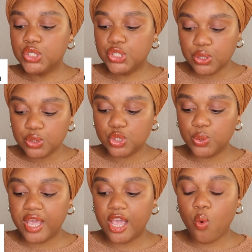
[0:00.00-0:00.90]
due to
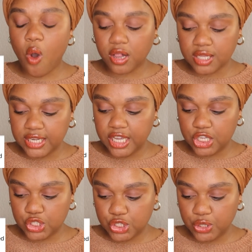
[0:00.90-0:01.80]
a quality
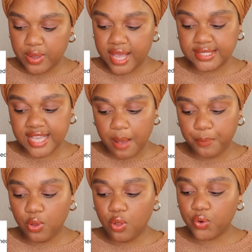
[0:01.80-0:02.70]
issue?
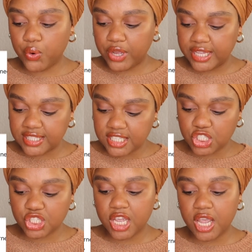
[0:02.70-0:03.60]
Example, crooked
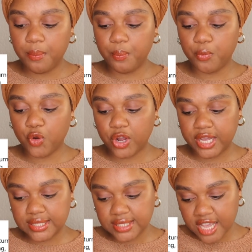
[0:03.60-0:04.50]
stitching,
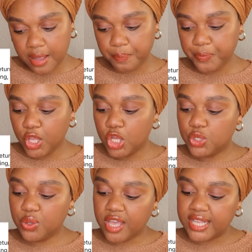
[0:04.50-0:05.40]
crooked zip,
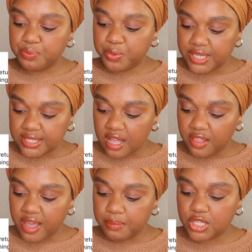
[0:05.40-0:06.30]
do they resell
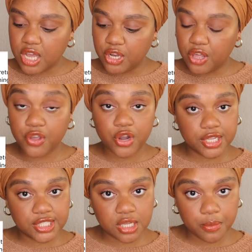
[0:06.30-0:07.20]
them to another
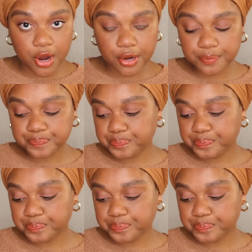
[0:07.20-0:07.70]
customer?